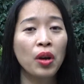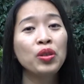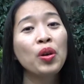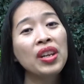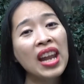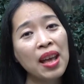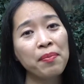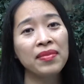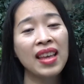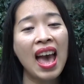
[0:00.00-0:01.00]
Your
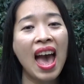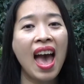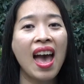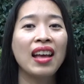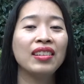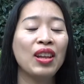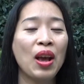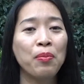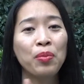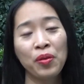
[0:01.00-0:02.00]
name and
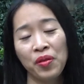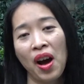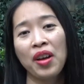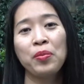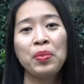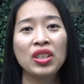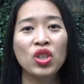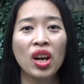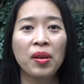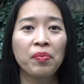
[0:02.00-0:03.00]
profile
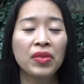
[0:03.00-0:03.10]
picture.